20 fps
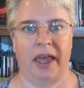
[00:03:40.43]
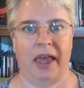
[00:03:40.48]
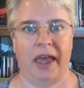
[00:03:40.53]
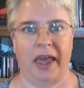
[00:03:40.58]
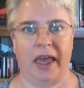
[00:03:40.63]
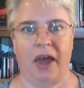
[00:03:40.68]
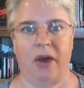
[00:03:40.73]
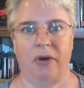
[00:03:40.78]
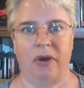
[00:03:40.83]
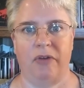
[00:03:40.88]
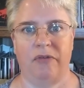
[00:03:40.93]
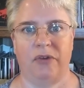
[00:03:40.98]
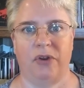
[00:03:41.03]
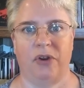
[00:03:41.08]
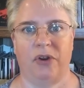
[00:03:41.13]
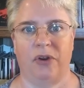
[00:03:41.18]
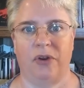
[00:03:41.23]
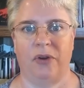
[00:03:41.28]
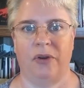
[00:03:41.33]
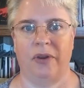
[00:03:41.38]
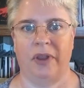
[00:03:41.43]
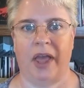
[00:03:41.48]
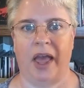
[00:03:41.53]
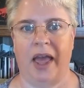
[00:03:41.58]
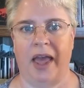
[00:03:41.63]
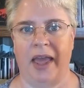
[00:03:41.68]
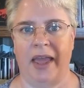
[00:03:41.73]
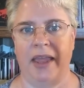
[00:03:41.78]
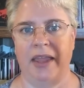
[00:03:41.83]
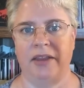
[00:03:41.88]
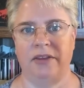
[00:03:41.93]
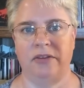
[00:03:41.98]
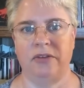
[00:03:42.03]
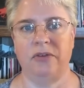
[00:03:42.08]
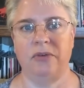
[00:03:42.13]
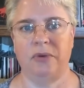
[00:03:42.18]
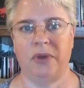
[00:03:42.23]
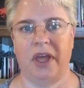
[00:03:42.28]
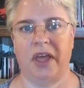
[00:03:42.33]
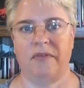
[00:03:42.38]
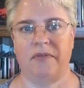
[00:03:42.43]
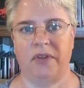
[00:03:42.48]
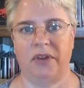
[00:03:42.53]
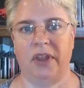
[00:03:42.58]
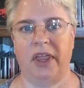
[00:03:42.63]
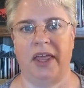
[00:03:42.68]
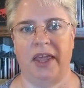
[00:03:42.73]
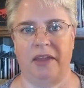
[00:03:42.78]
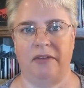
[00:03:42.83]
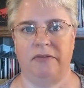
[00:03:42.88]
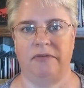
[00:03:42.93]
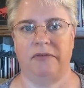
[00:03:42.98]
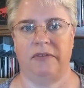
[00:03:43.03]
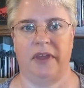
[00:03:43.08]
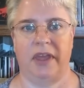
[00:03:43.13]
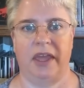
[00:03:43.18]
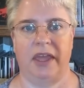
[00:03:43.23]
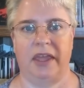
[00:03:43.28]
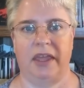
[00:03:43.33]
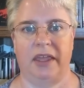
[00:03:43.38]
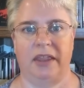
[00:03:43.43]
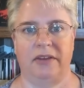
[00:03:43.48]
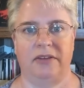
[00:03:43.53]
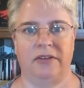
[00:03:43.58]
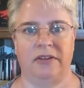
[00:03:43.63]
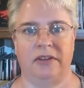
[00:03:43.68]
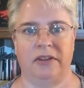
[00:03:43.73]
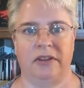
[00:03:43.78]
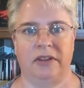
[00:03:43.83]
However, I do have a life, and